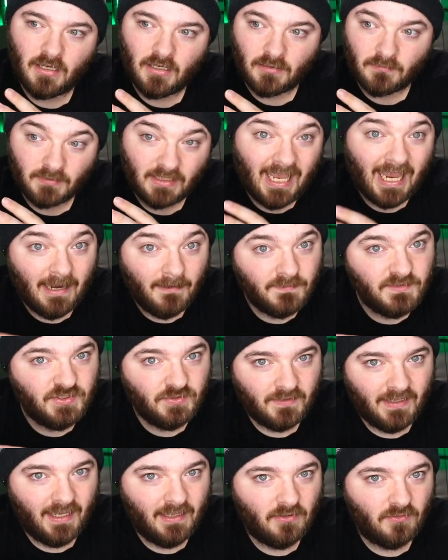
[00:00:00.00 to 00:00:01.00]
came
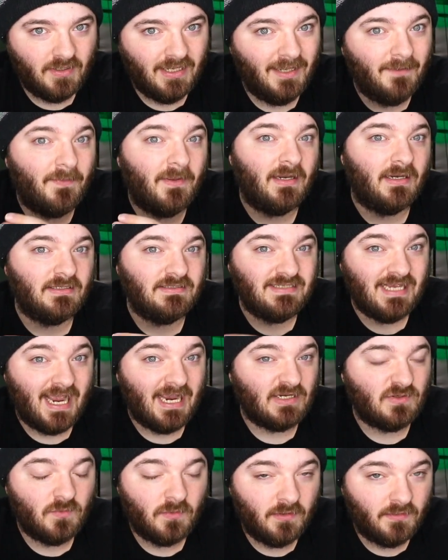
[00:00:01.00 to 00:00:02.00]
to Candlekeep and
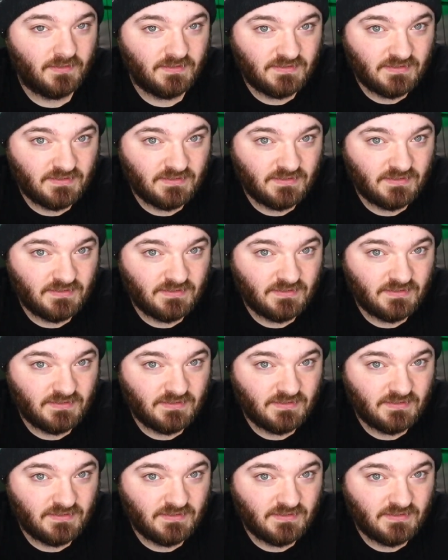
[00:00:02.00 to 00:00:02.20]
attacked one of the